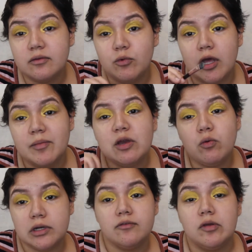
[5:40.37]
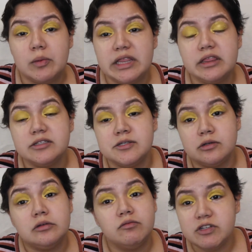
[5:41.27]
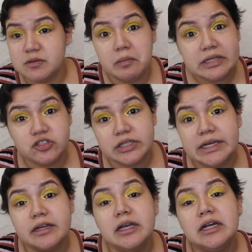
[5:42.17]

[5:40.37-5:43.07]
Well, I make one every month, so there's a bunch there.